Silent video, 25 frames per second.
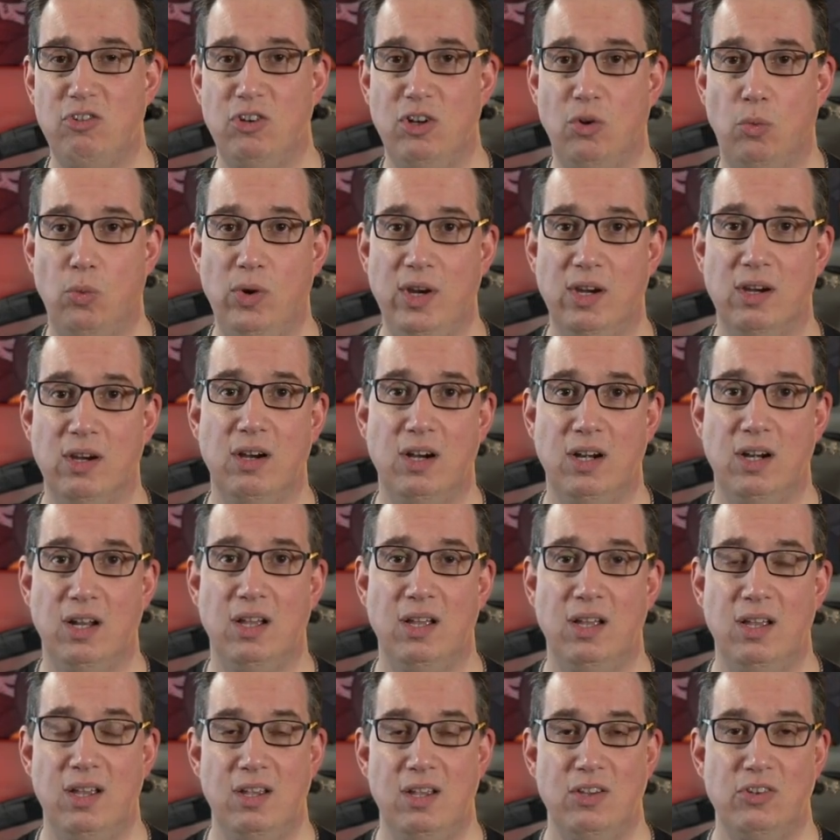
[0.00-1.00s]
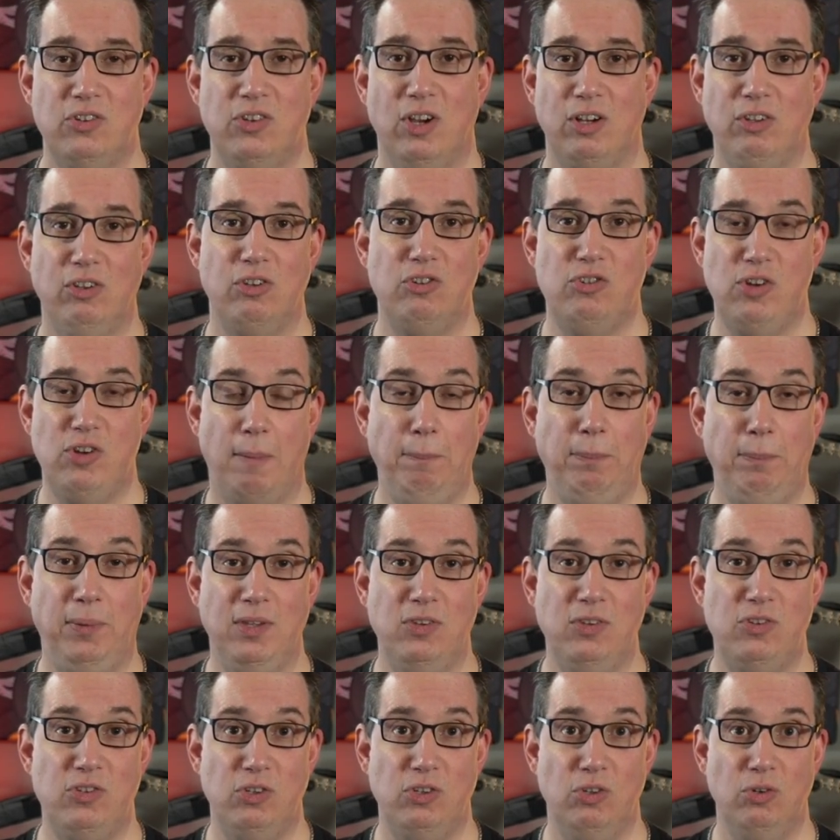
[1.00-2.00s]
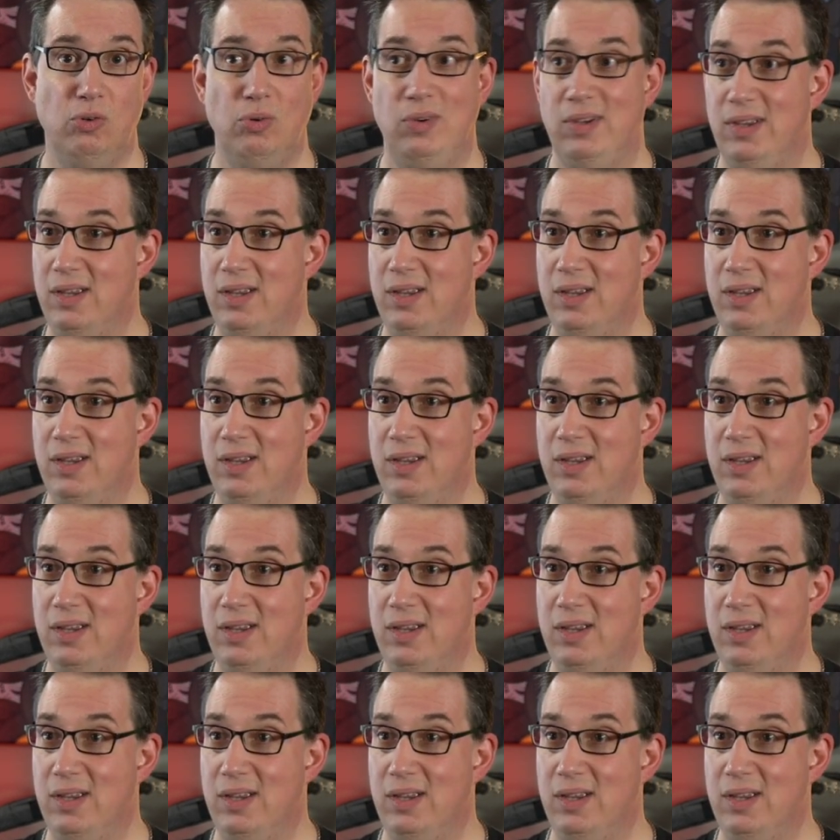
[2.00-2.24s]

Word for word: And we're gonna start to jump into